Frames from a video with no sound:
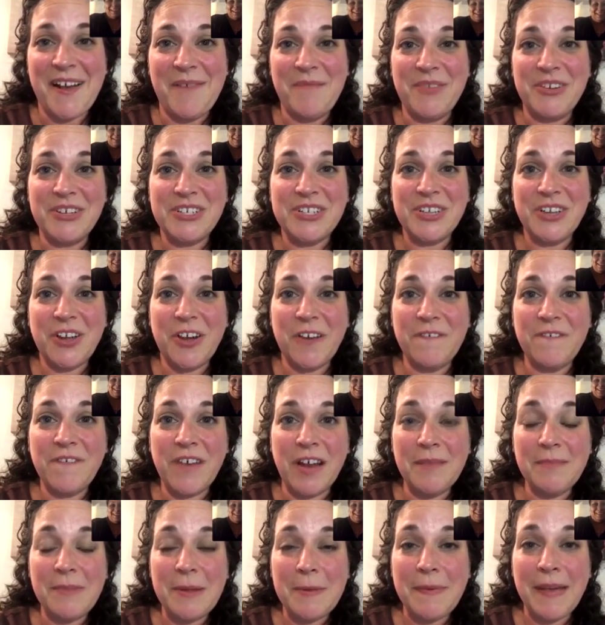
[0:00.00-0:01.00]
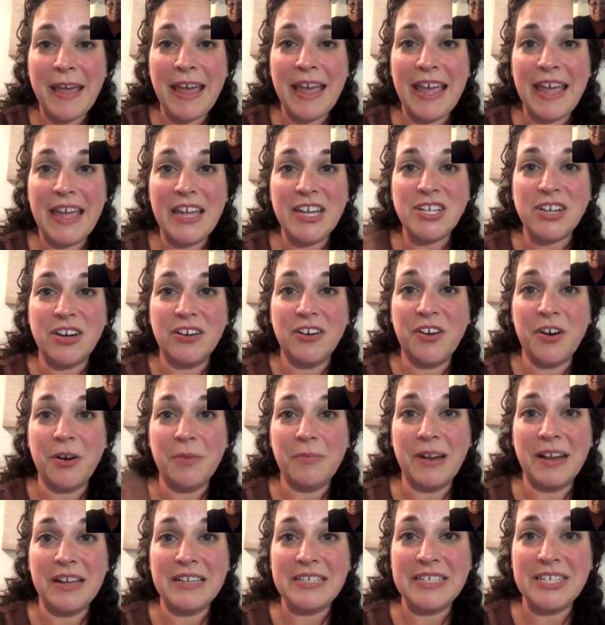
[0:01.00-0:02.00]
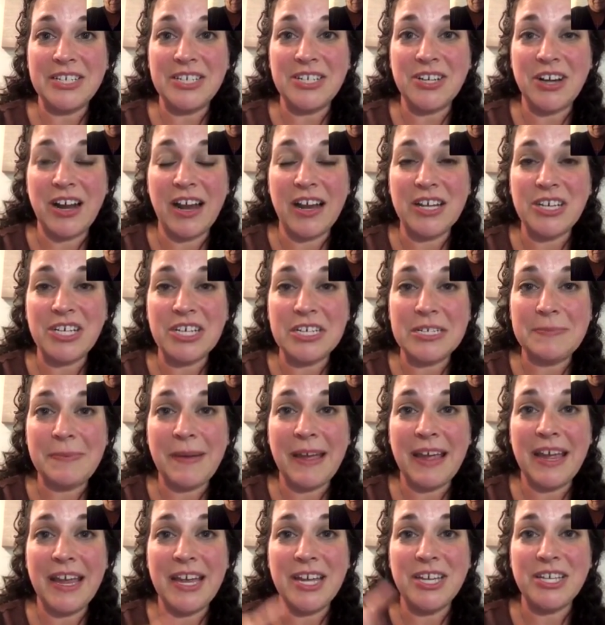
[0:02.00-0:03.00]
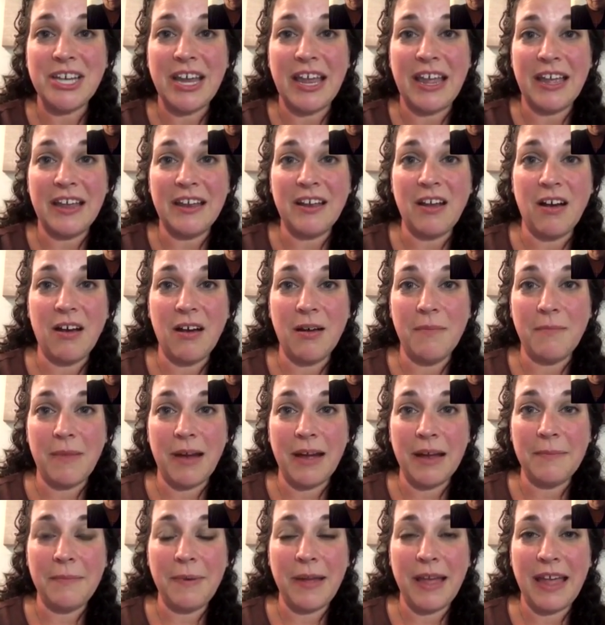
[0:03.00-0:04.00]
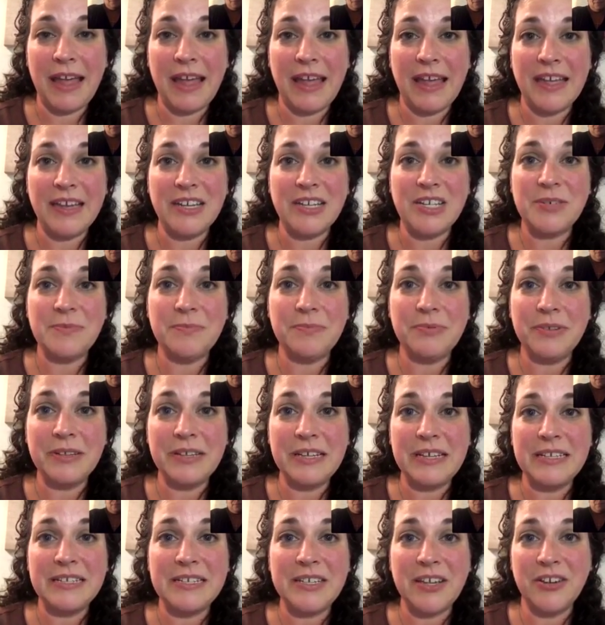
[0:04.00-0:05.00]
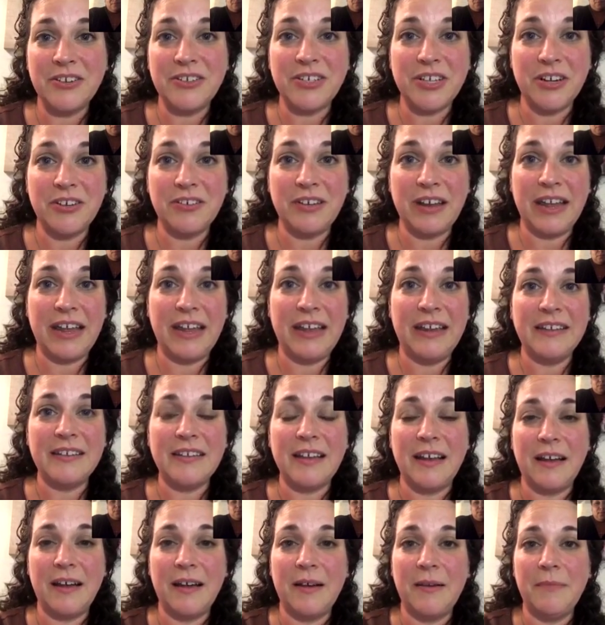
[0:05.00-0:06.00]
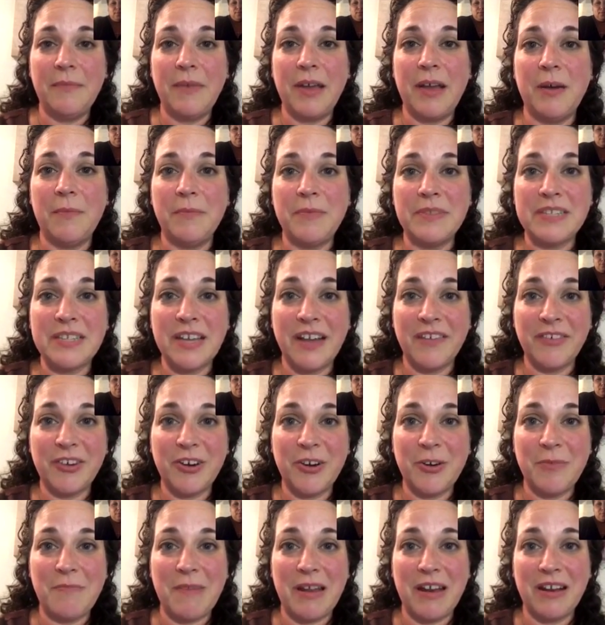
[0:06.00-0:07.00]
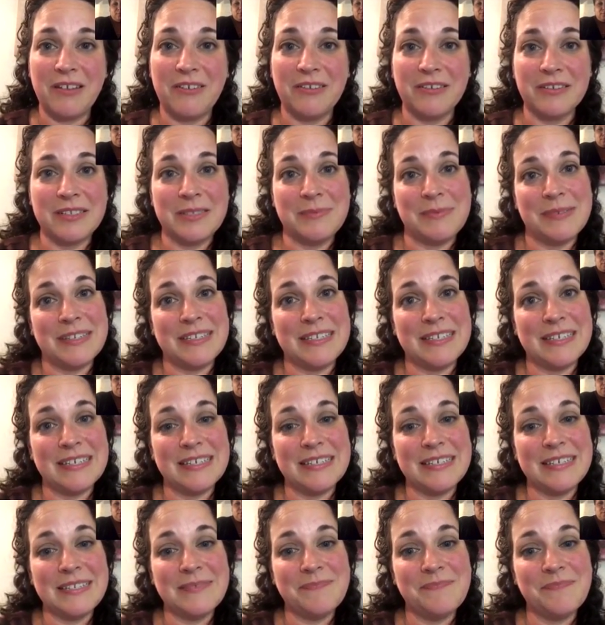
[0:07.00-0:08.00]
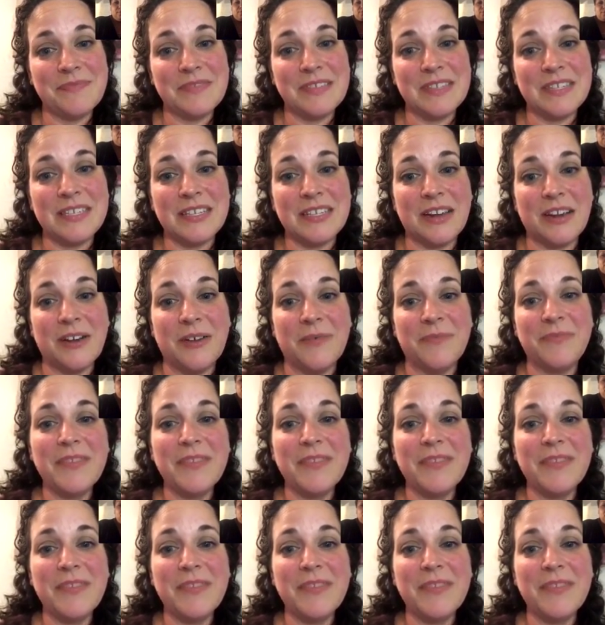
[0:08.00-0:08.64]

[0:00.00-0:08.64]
There's a GoFundMe page on Harmonizing Strategies page and on my page. Please go donate. Help us cover her medical expenses. So,